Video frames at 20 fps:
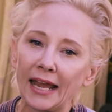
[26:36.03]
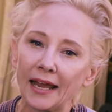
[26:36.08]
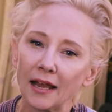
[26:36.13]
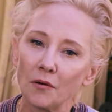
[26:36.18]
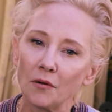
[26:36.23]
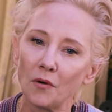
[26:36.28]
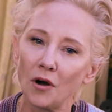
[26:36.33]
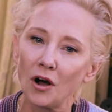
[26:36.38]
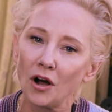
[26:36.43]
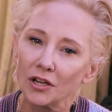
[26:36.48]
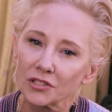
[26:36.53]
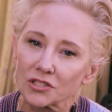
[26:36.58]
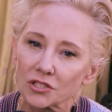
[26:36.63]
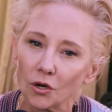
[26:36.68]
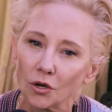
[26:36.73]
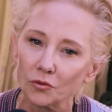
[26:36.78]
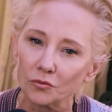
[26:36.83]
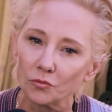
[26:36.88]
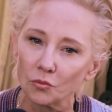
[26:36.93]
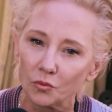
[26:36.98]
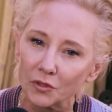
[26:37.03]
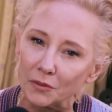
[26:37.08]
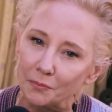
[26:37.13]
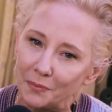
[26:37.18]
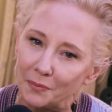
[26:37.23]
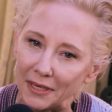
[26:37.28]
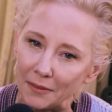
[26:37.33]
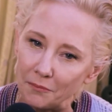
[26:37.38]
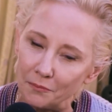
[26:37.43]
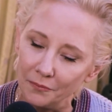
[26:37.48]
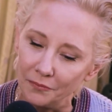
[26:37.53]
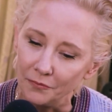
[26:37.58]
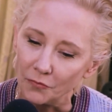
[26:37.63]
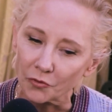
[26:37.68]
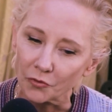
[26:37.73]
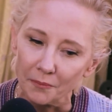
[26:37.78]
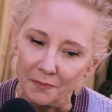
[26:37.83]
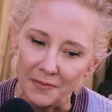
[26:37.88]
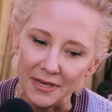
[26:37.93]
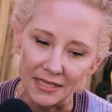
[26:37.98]
I also would be
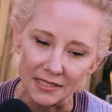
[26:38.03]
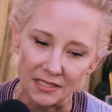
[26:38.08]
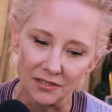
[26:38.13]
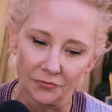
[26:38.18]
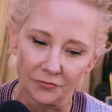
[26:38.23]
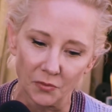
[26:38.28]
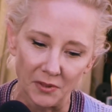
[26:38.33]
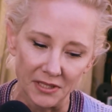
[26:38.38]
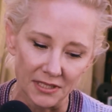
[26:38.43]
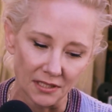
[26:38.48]
remiss